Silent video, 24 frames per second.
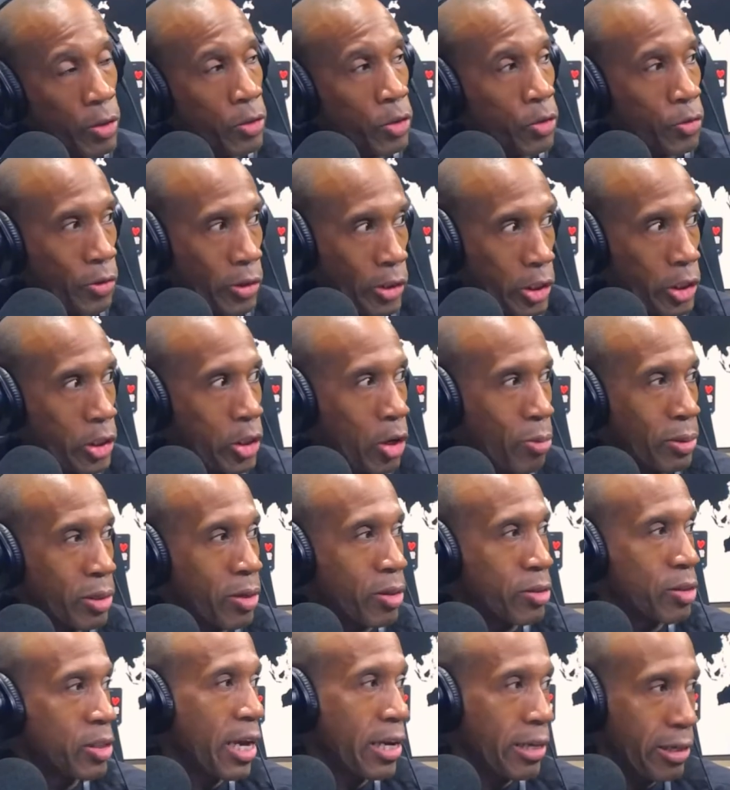for show
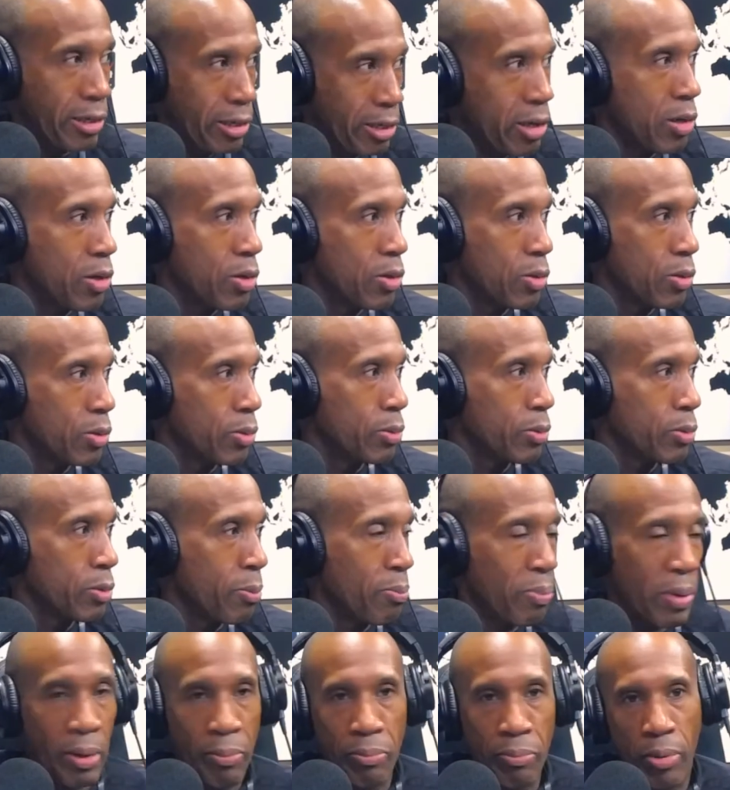because they know the
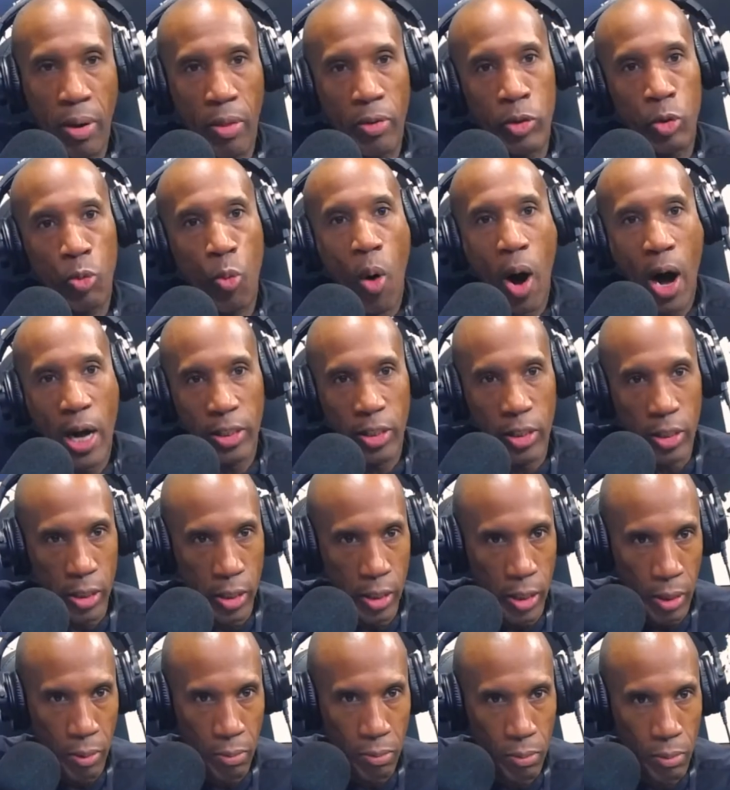big brother's watching them.